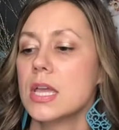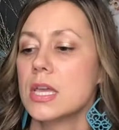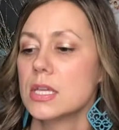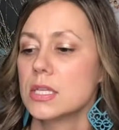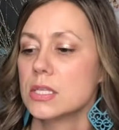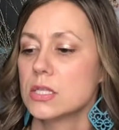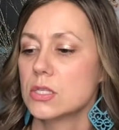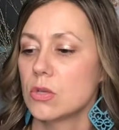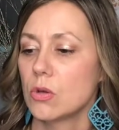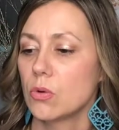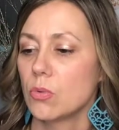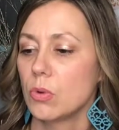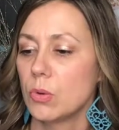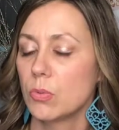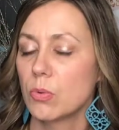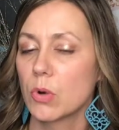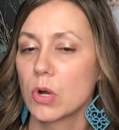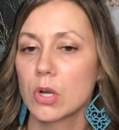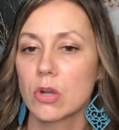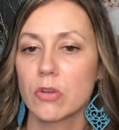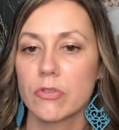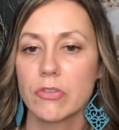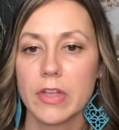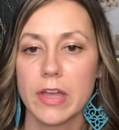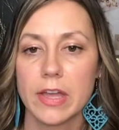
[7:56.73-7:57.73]
So we
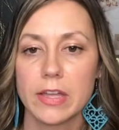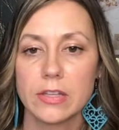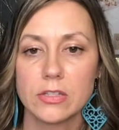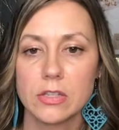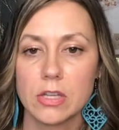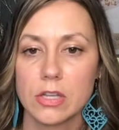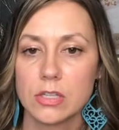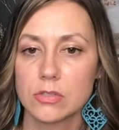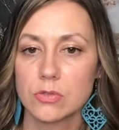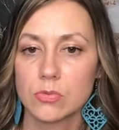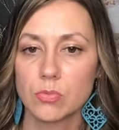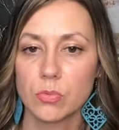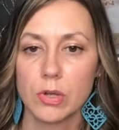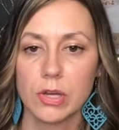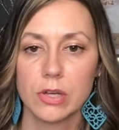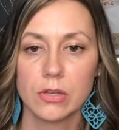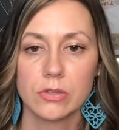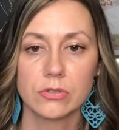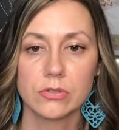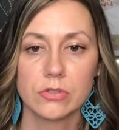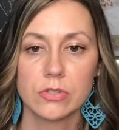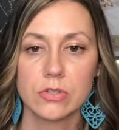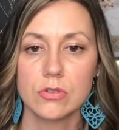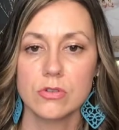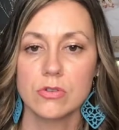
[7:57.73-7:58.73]
work on that as well
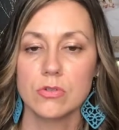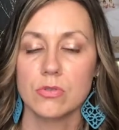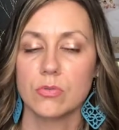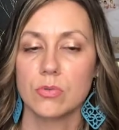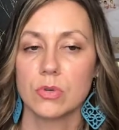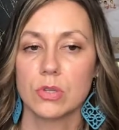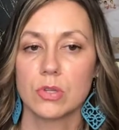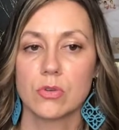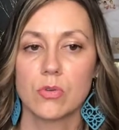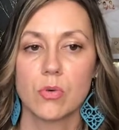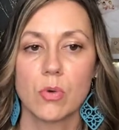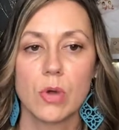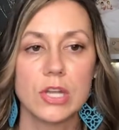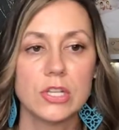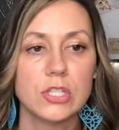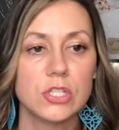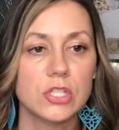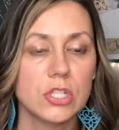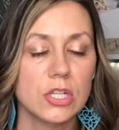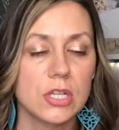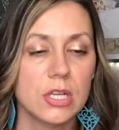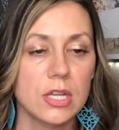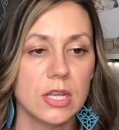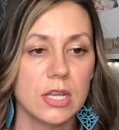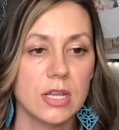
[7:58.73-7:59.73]
too, with
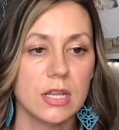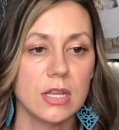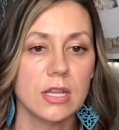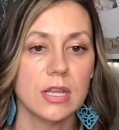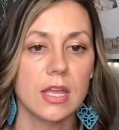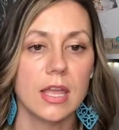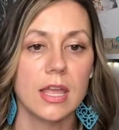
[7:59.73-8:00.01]
questioning